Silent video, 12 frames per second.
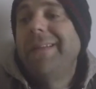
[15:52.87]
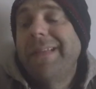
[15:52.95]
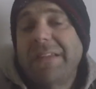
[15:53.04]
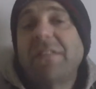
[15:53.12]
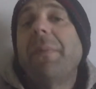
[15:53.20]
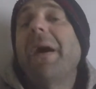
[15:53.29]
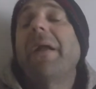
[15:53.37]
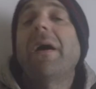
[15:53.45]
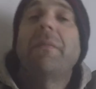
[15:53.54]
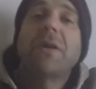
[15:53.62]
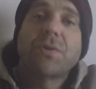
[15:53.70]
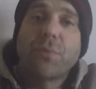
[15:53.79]
that's about
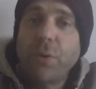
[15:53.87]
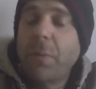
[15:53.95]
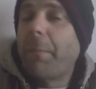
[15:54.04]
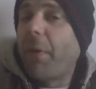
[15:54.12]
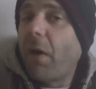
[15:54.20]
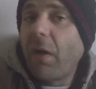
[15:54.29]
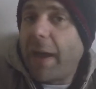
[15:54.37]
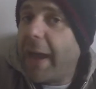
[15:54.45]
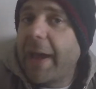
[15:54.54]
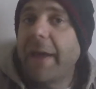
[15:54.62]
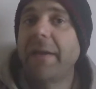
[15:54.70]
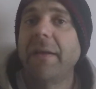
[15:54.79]
how much room Paul
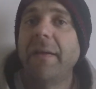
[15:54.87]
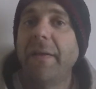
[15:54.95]
had.